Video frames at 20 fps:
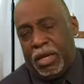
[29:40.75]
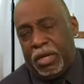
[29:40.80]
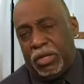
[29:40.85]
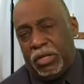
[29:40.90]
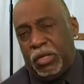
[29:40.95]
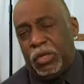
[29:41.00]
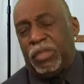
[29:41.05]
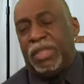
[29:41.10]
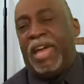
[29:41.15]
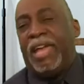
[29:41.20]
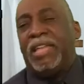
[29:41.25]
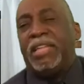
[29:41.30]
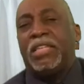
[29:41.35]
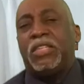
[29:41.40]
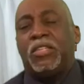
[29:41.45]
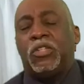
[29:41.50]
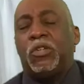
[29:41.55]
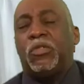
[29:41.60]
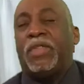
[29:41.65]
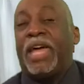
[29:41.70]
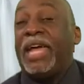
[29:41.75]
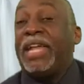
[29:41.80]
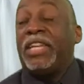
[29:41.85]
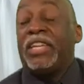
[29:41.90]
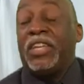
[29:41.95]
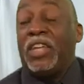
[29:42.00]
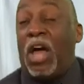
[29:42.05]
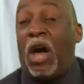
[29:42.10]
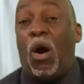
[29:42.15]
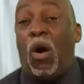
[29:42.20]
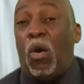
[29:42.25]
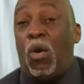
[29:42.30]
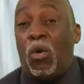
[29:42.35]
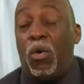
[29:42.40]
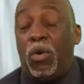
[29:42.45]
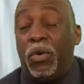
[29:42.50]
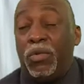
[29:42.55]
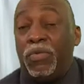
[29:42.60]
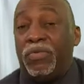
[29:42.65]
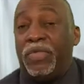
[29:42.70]
do they do they
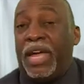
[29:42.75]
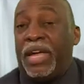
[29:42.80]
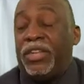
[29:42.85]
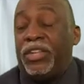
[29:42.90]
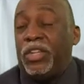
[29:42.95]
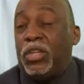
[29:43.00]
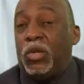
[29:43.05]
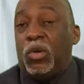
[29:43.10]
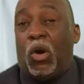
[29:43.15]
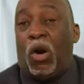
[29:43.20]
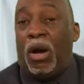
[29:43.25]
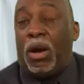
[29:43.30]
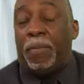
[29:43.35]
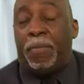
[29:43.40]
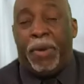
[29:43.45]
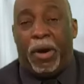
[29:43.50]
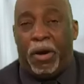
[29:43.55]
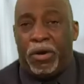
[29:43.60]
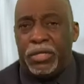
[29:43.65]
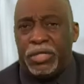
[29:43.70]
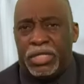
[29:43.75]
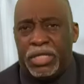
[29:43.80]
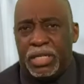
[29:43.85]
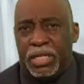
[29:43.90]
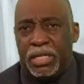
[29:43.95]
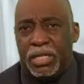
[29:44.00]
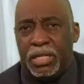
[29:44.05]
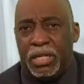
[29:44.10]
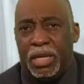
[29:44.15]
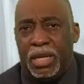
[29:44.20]
know that you are a person